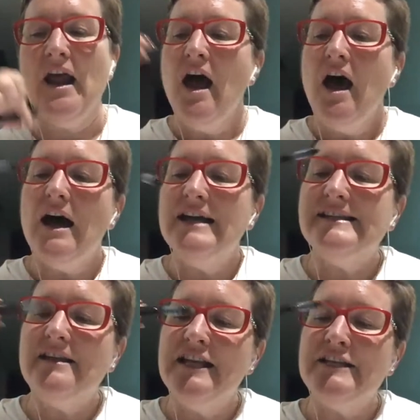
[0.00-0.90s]
I
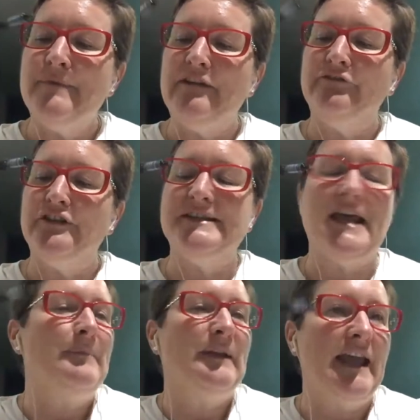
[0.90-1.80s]
signed my first
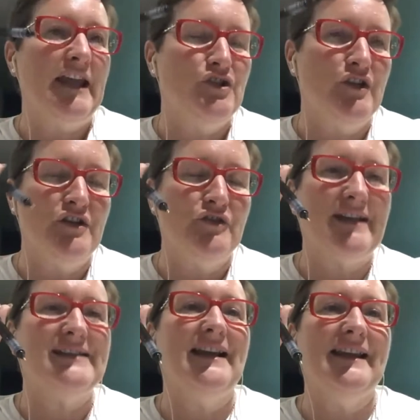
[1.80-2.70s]
application in direct
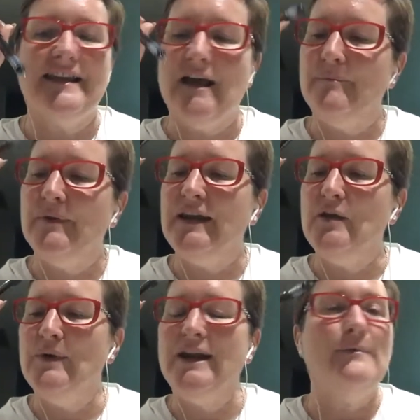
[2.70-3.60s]
selling company
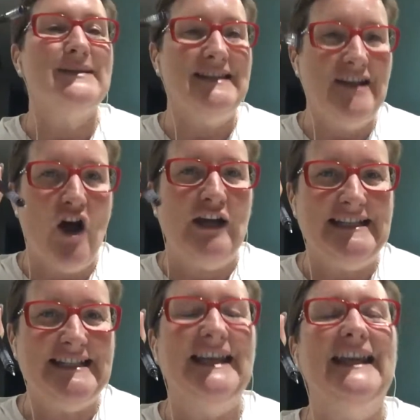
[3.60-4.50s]
when I was
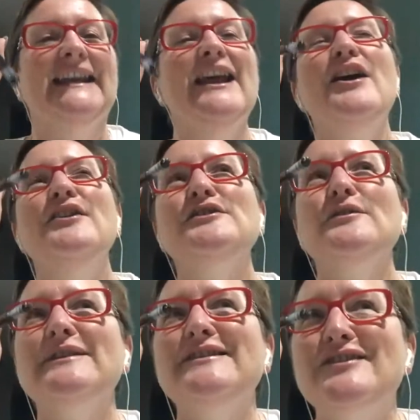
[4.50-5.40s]
19. So
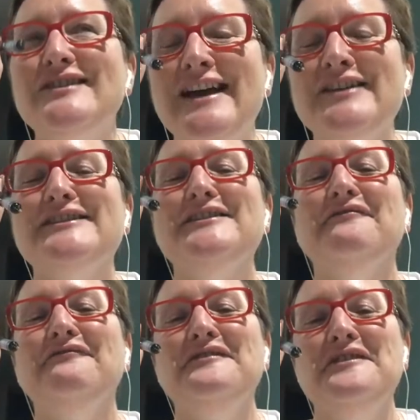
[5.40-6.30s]
it's just a
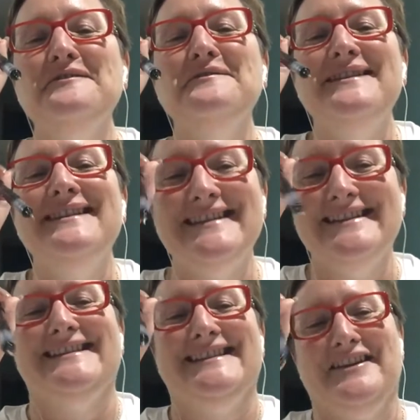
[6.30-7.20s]
few
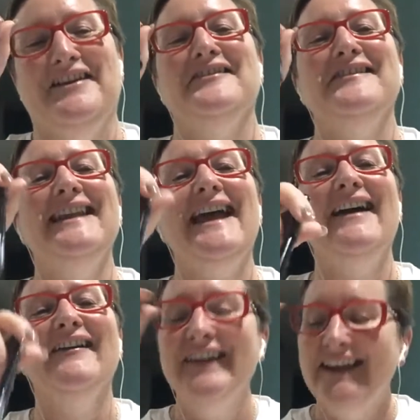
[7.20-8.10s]
years ago now.
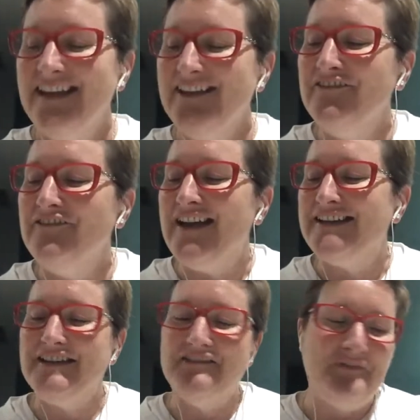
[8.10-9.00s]
In fact,
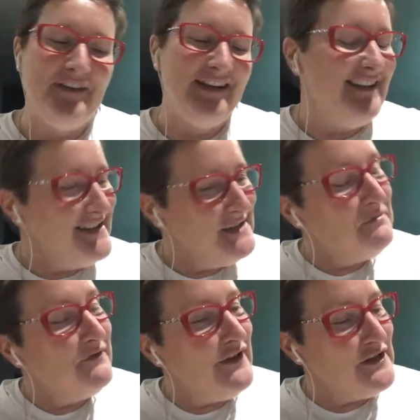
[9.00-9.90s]
I've been in this
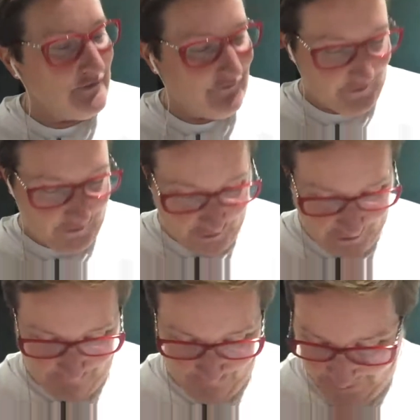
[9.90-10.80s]
profession for
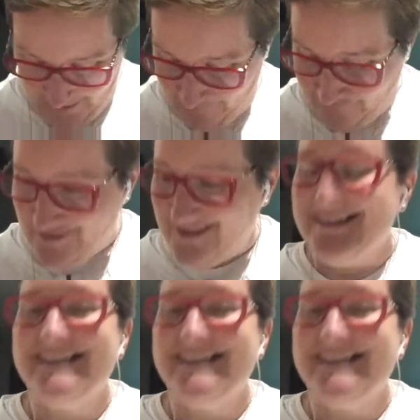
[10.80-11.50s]
35 years.